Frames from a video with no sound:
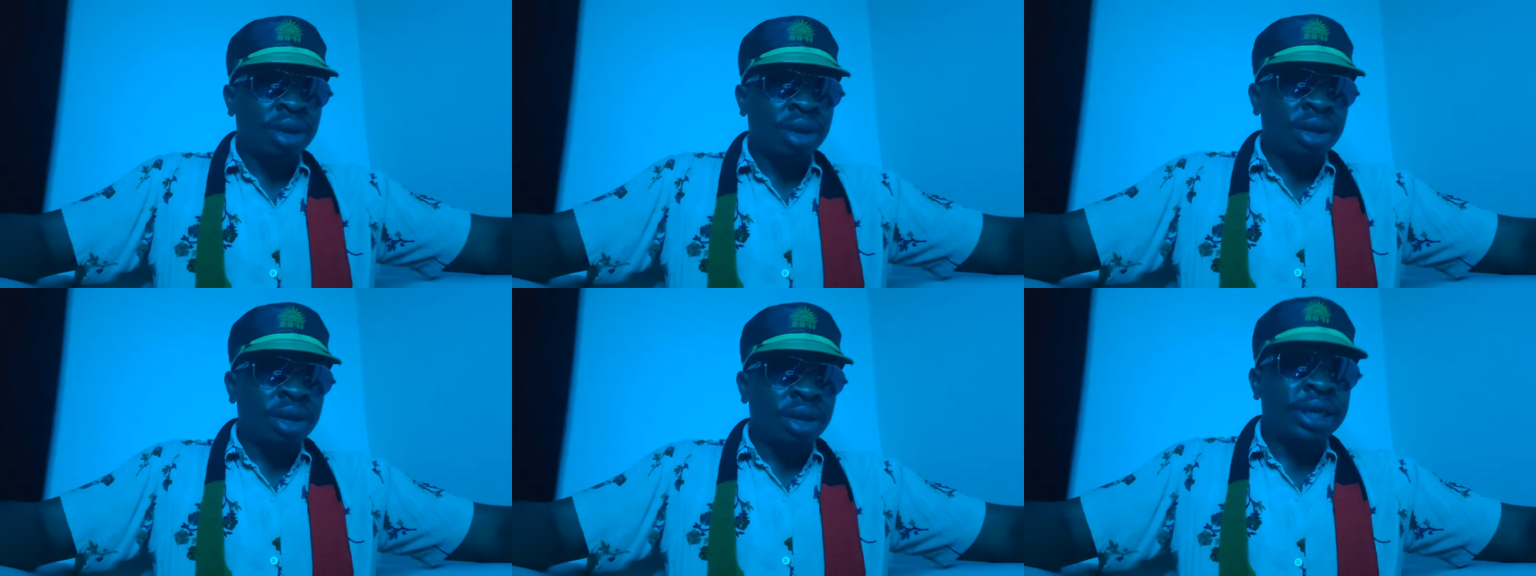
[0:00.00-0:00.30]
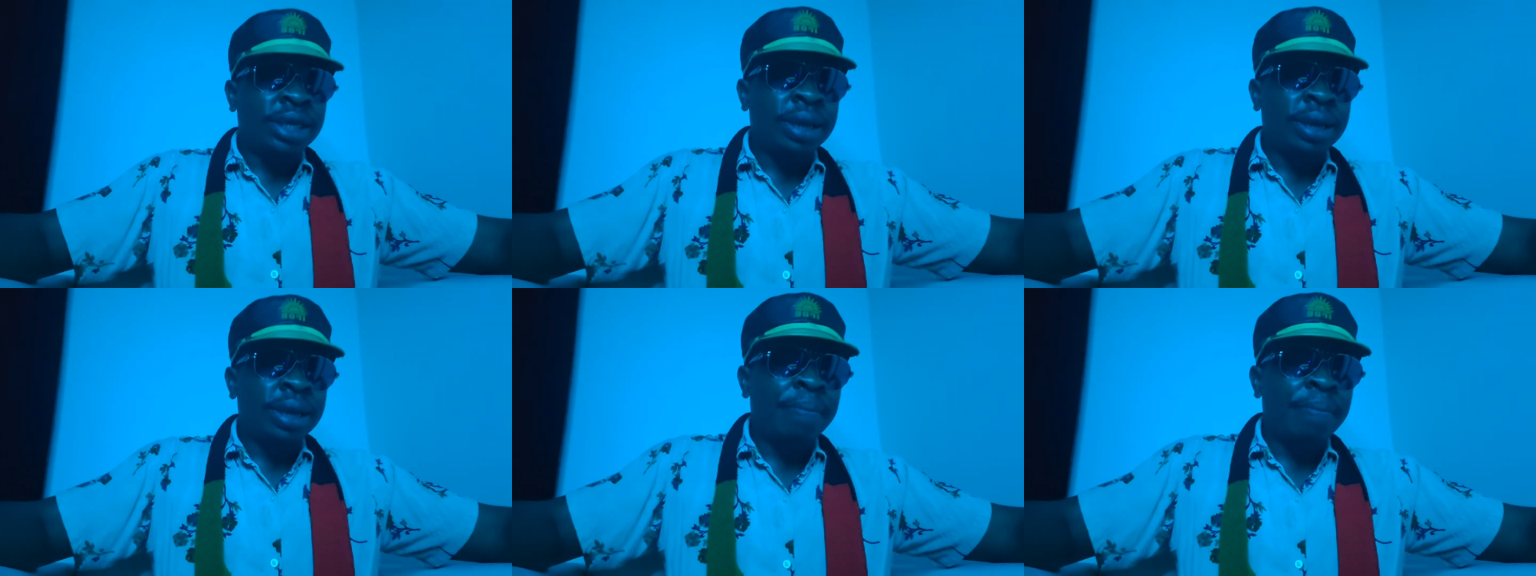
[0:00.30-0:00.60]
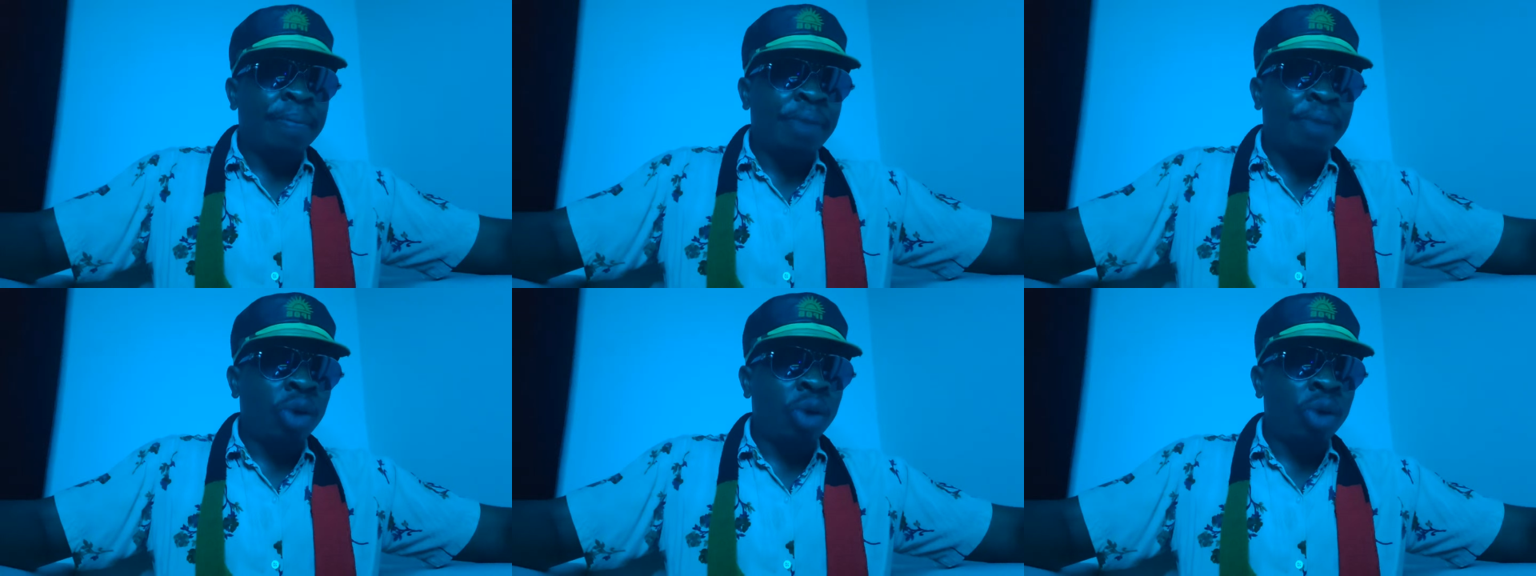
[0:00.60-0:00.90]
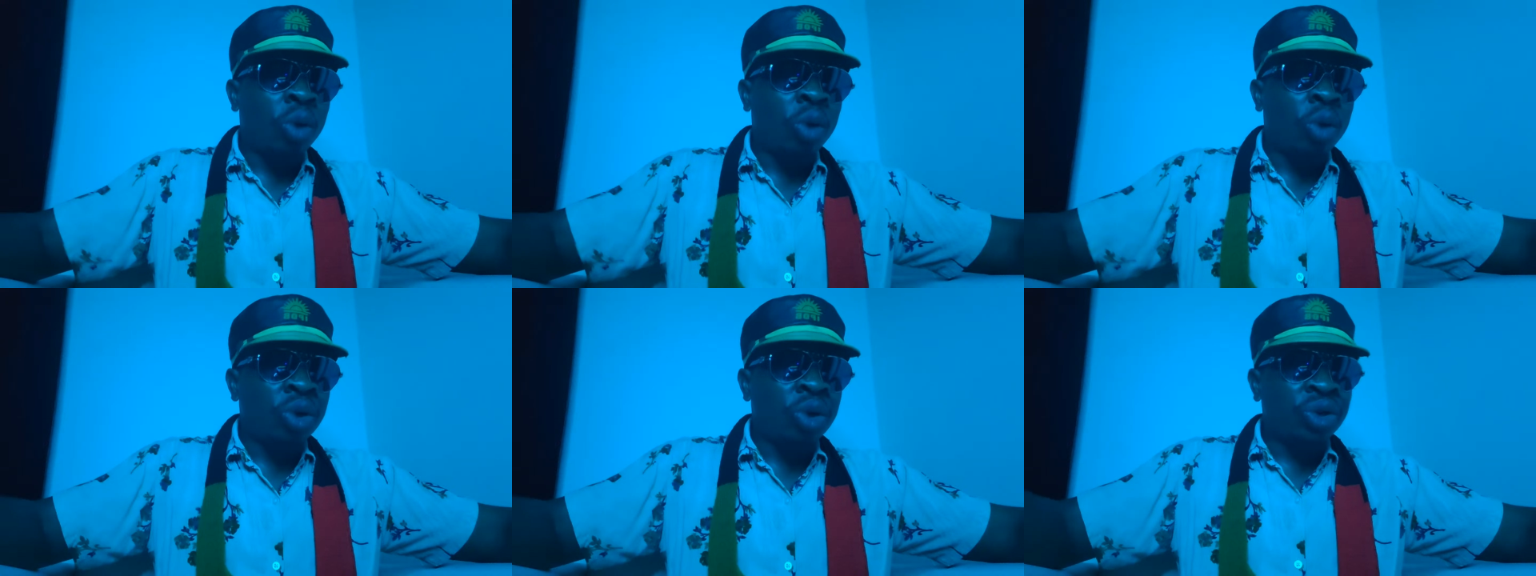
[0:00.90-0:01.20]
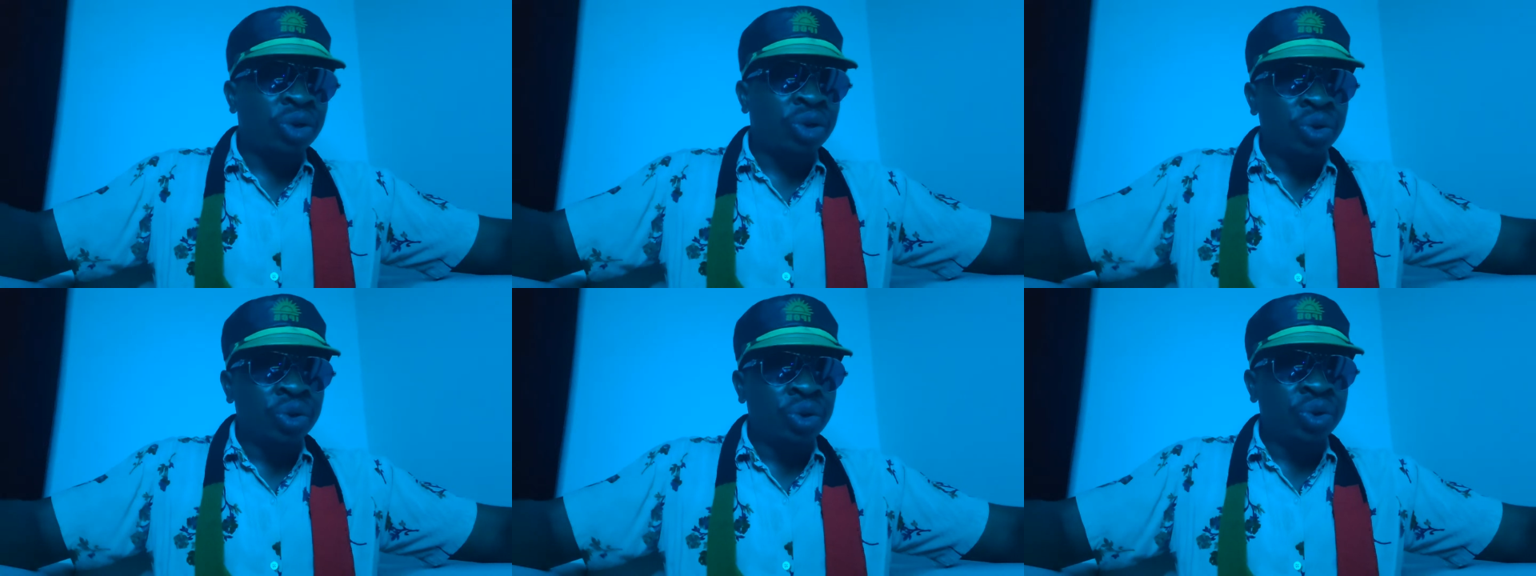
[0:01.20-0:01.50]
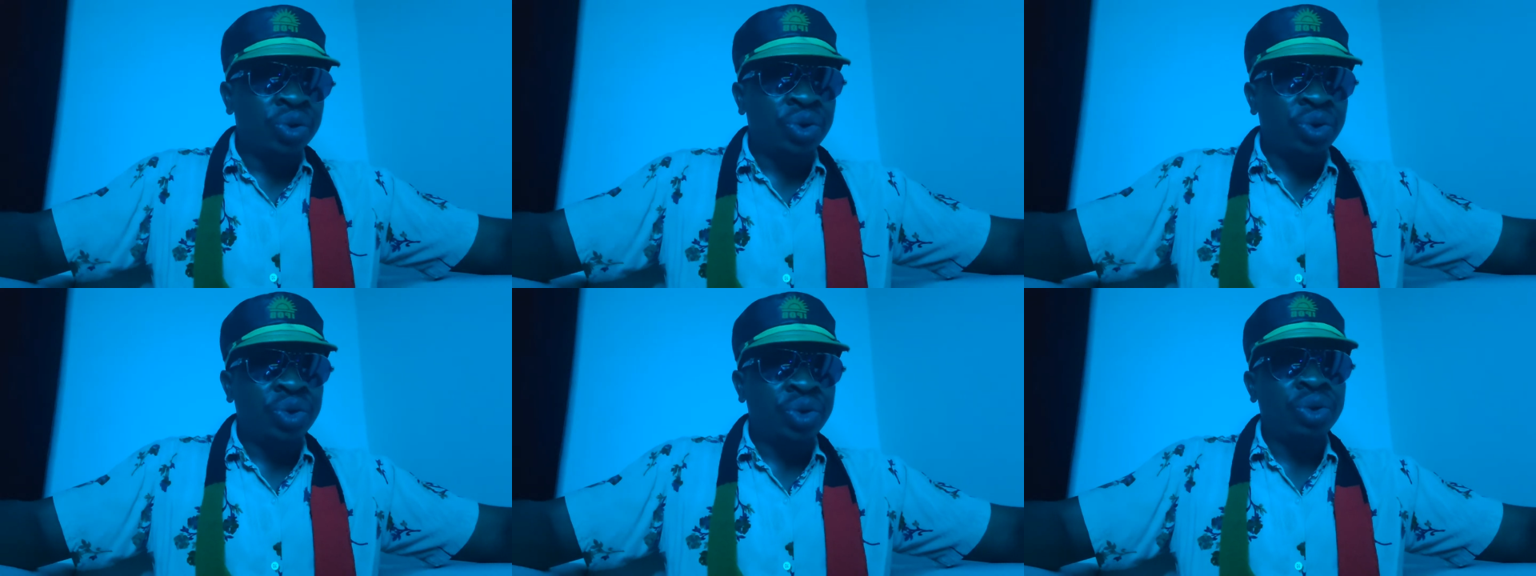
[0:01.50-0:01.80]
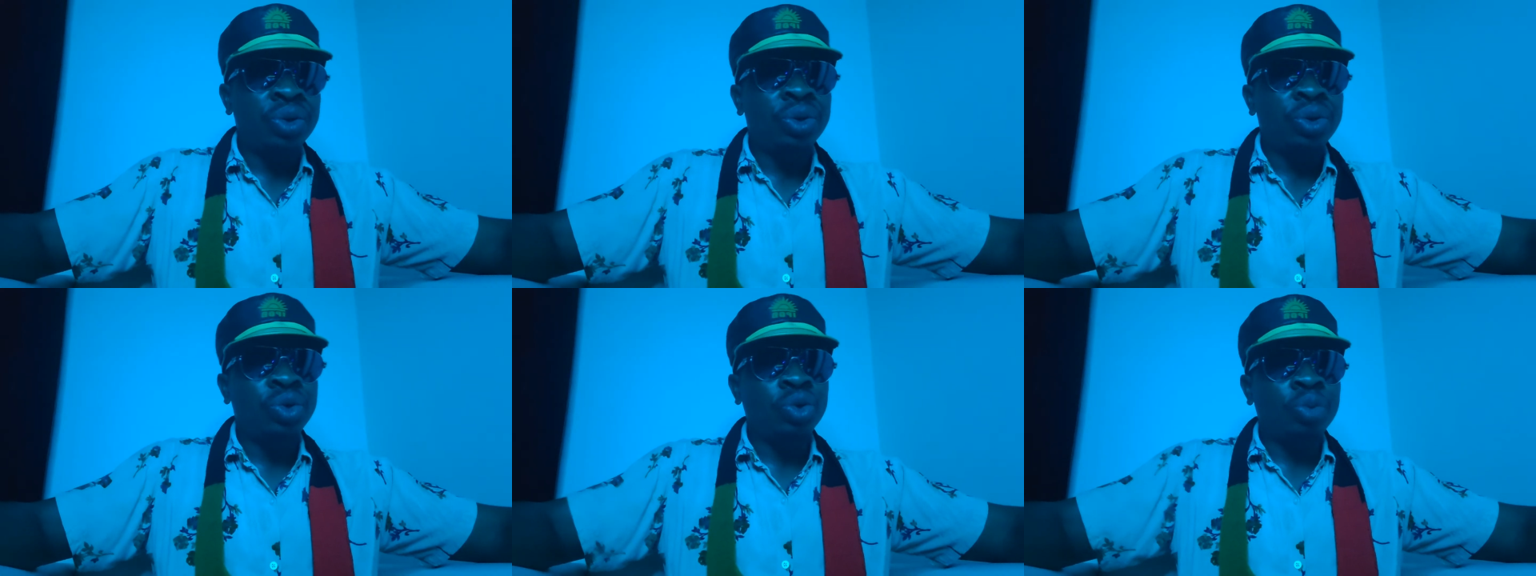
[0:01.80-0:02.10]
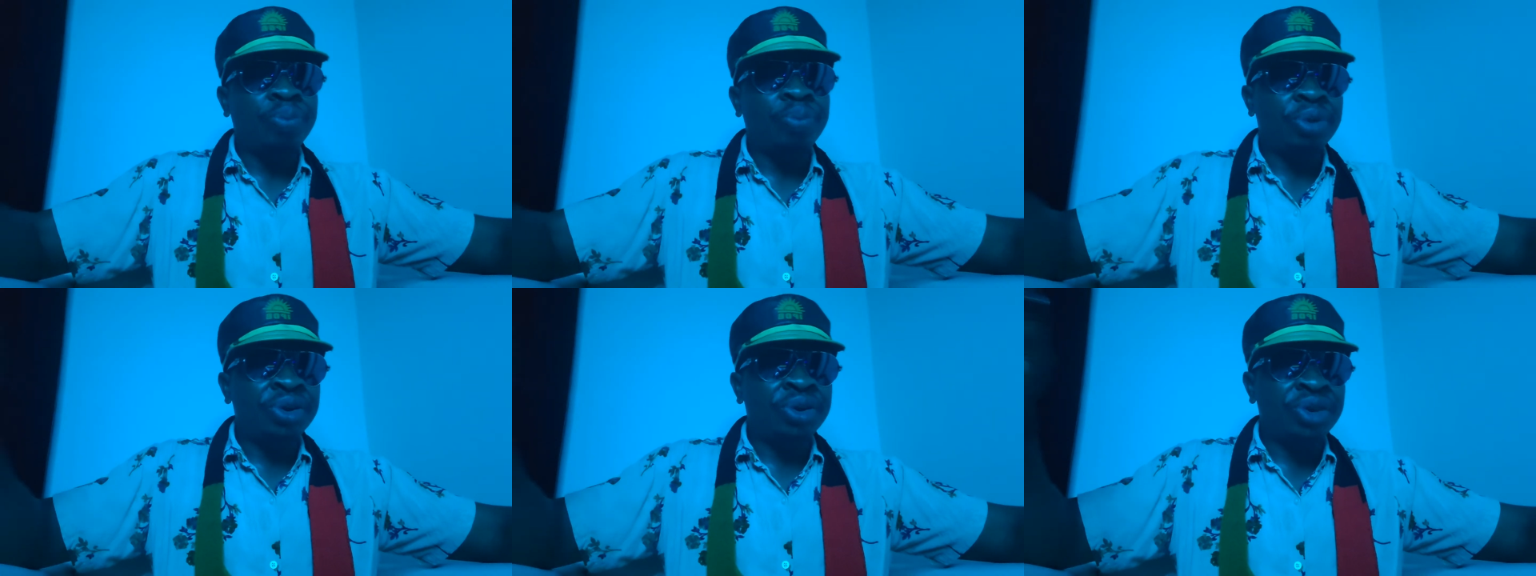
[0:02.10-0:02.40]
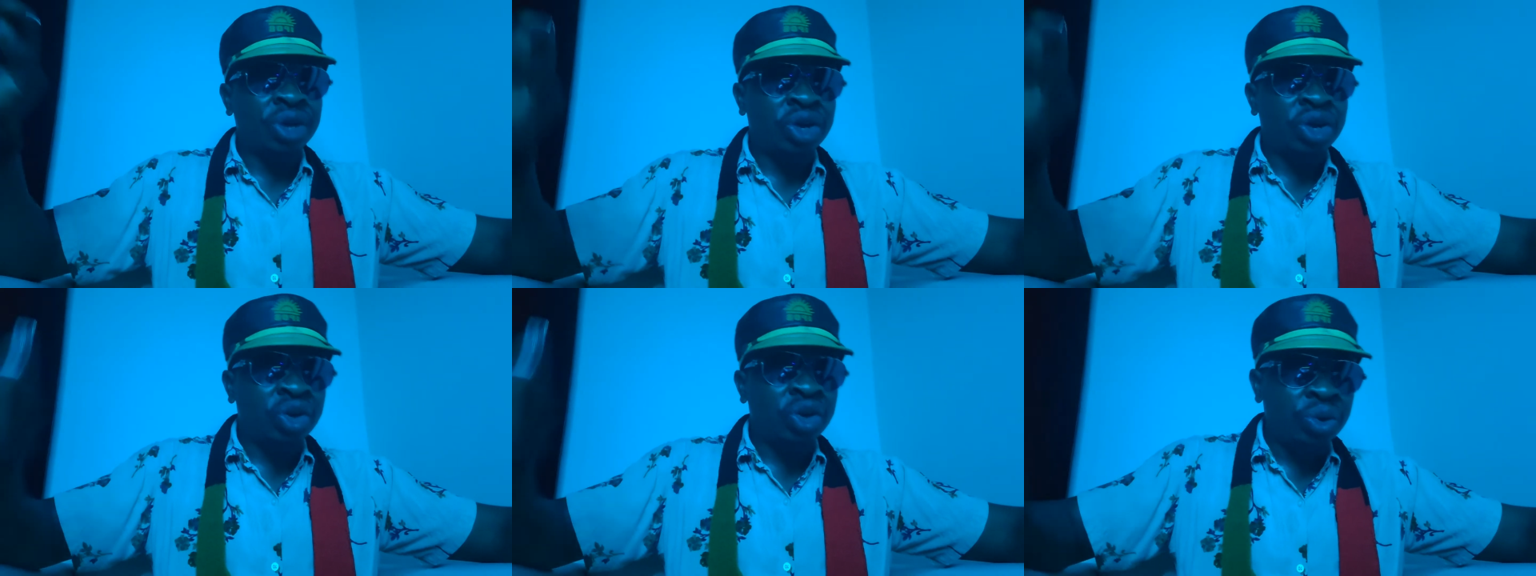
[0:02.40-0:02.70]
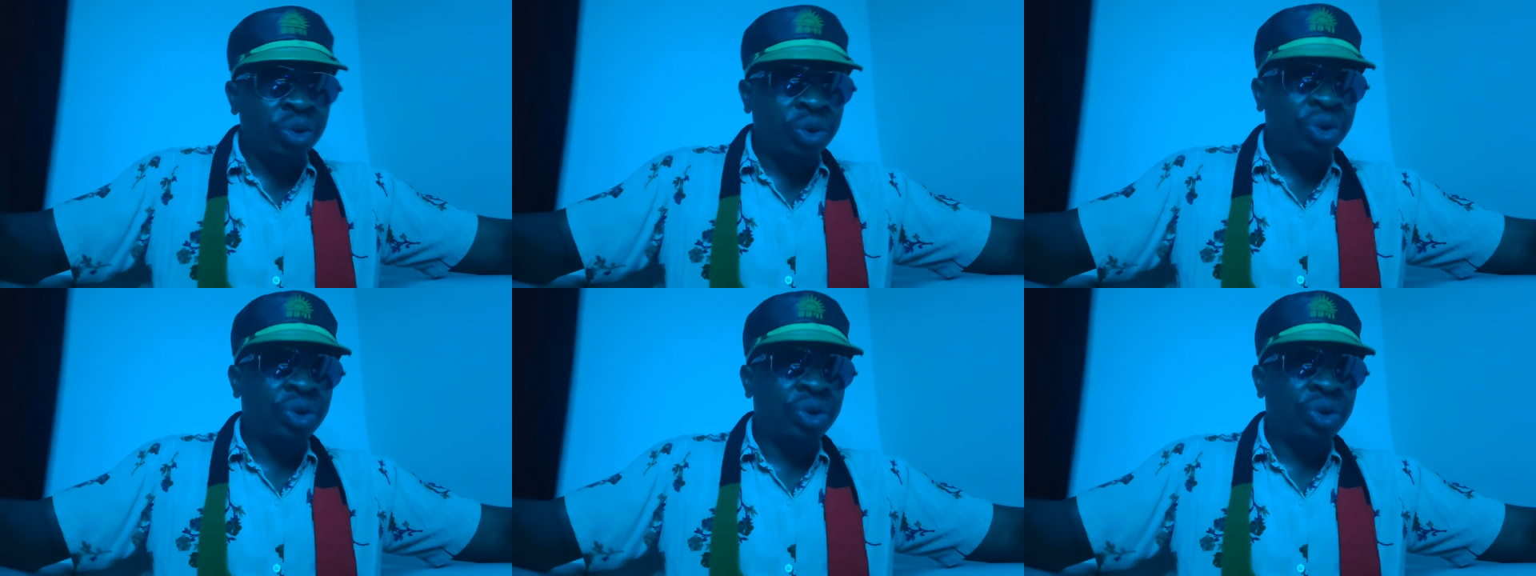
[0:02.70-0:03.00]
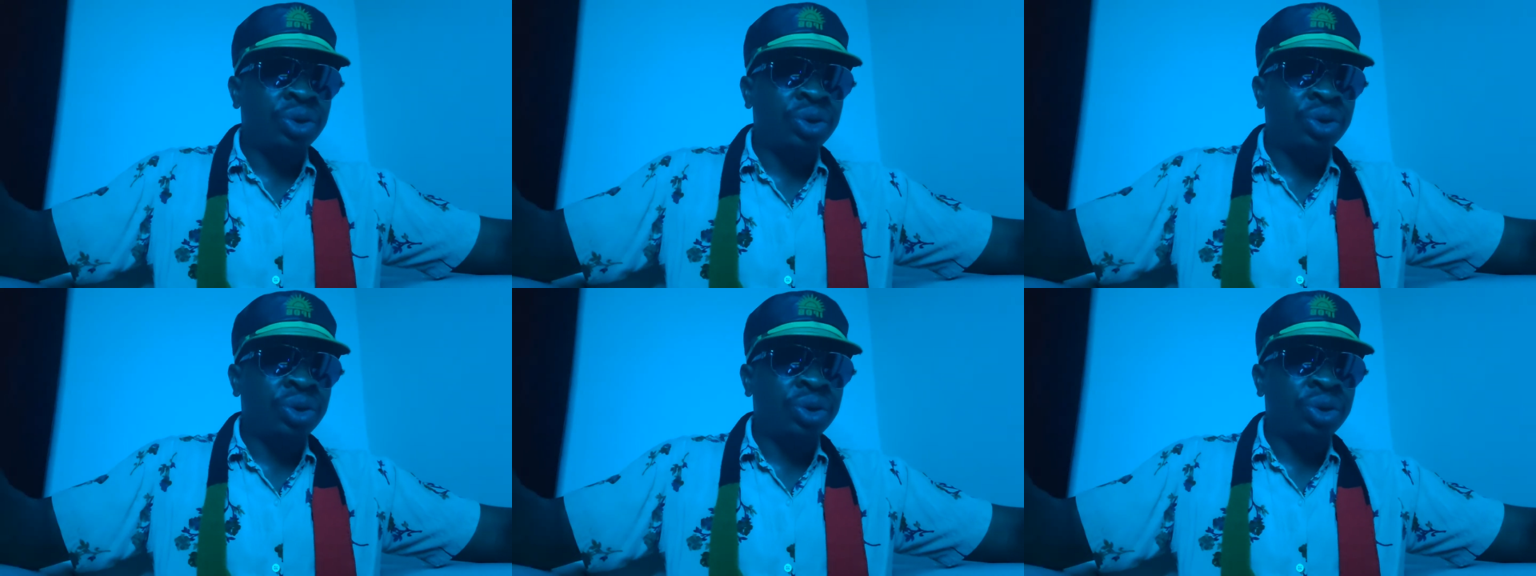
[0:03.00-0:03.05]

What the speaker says: St. Paul was used to persecute